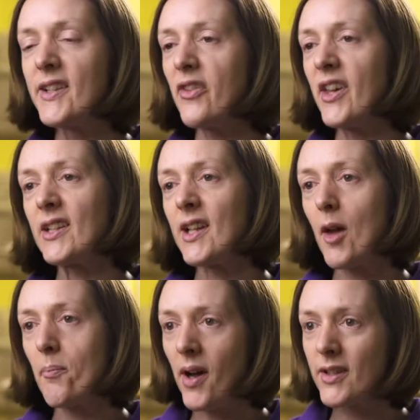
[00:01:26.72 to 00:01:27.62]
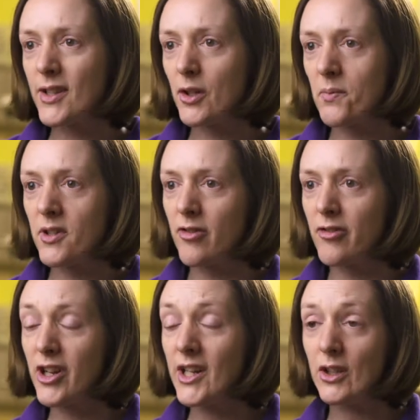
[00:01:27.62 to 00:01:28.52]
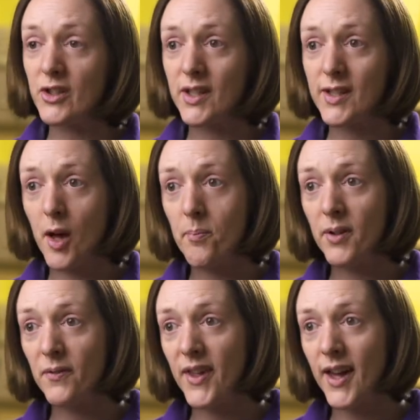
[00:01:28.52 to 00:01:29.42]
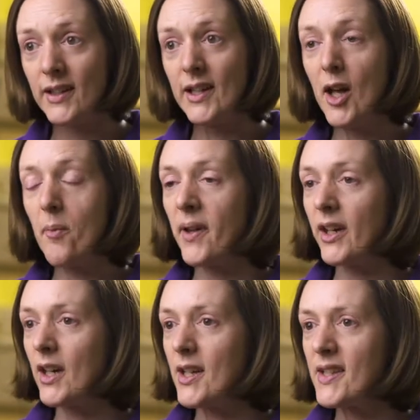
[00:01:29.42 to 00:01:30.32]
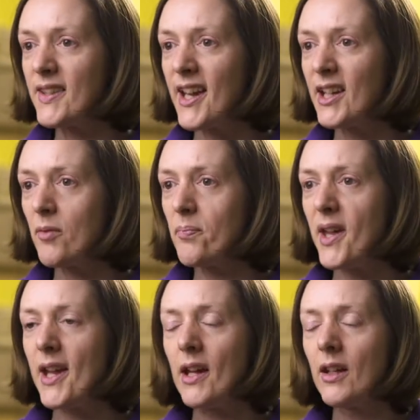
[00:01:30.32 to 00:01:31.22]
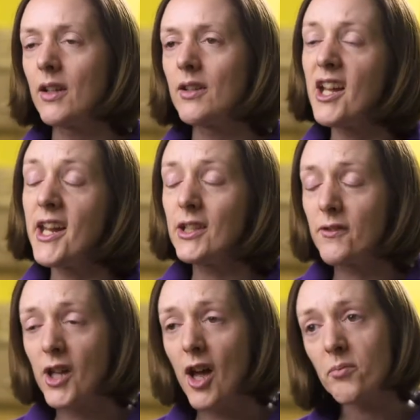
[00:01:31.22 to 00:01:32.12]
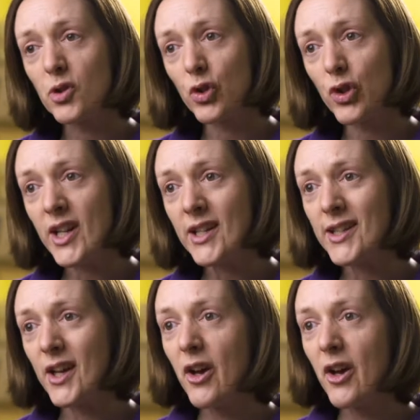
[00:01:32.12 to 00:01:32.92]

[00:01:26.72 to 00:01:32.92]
So things like Mindstorms are a really good example of that, because they can be an end of term treat